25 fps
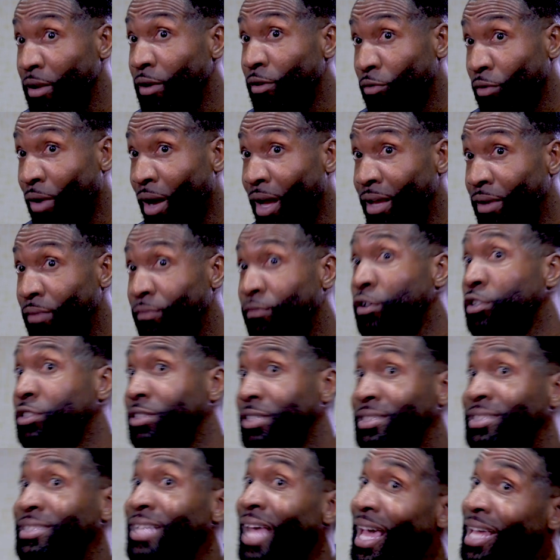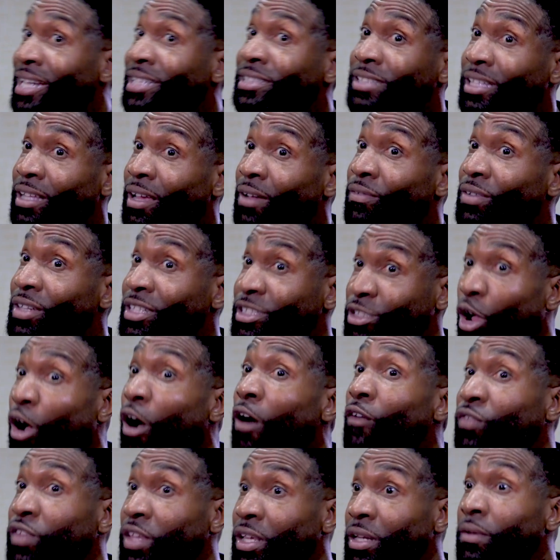Right? Versus daddy's love is
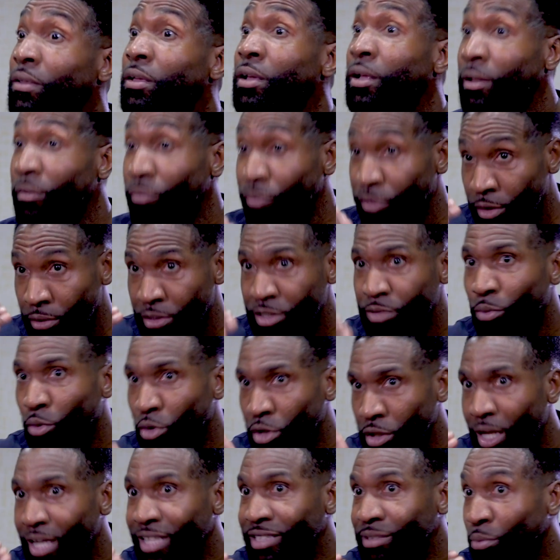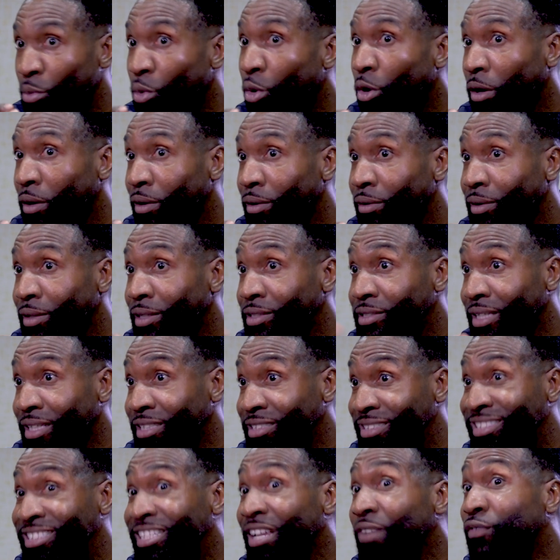often,
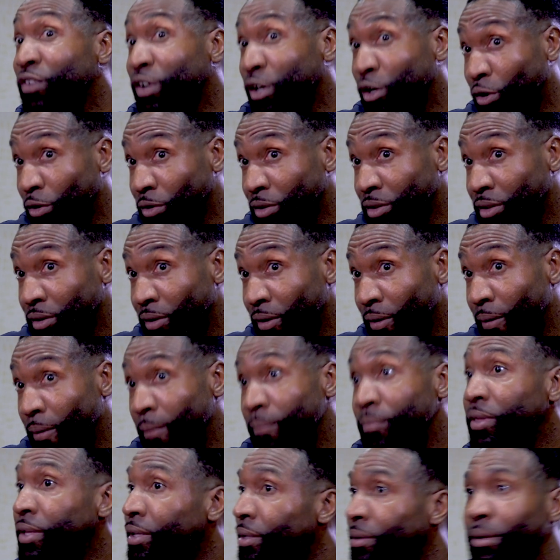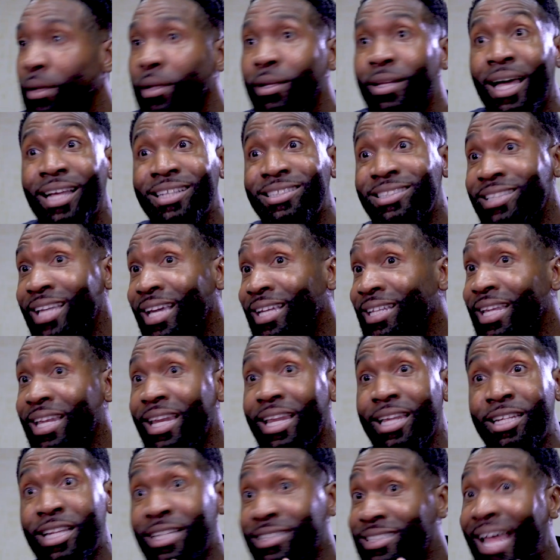it's difficult. Not saying that
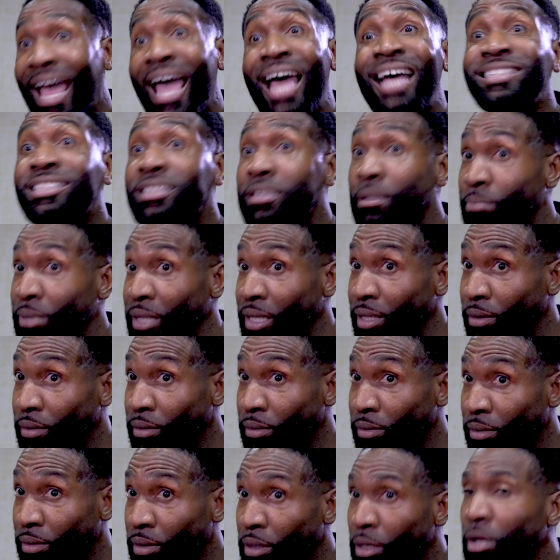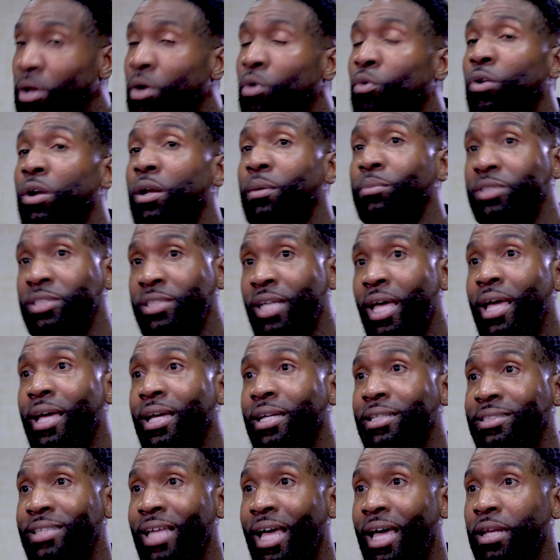it doesn't have to be. What I'm saying
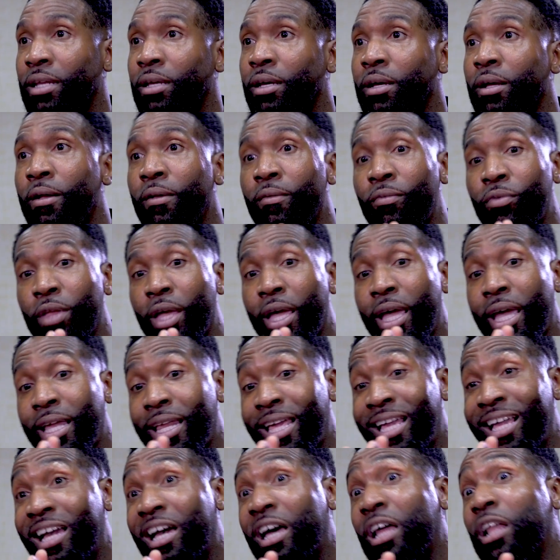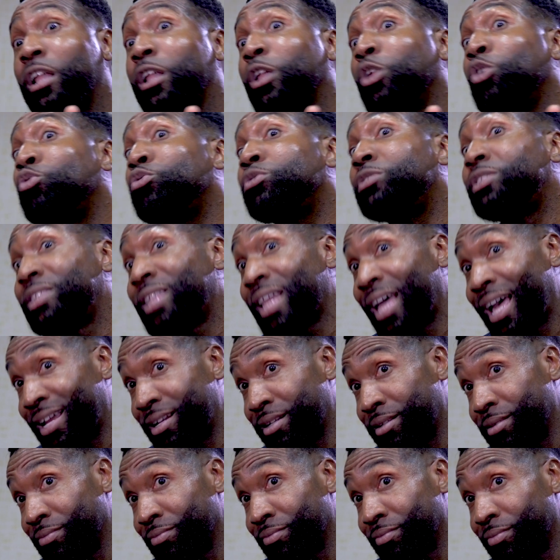is that it includes
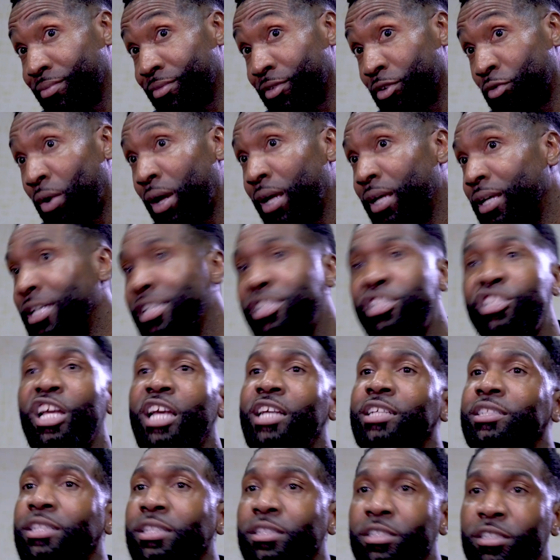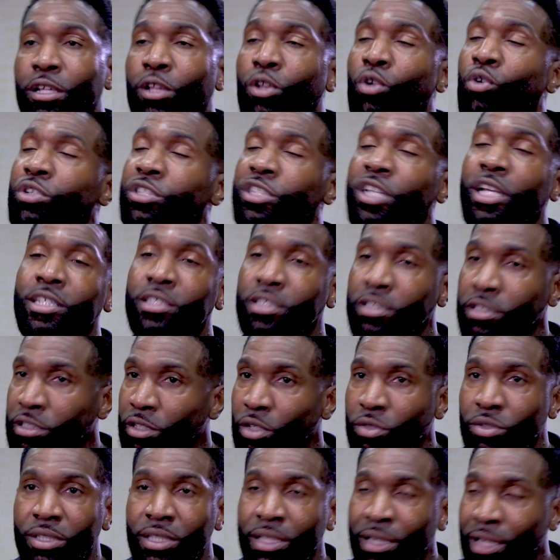that, right? The Lord chastens
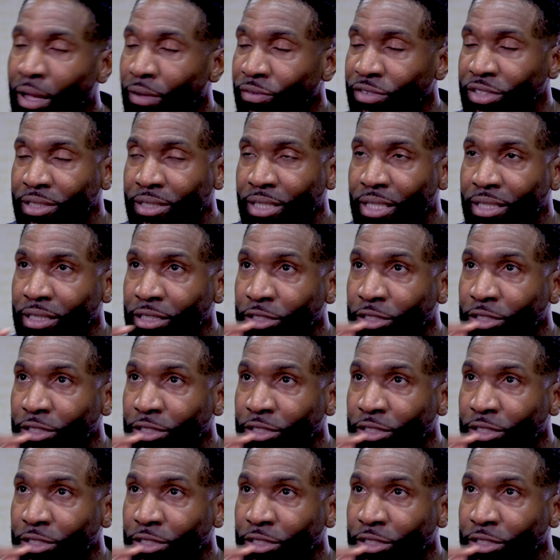those he loves, he says.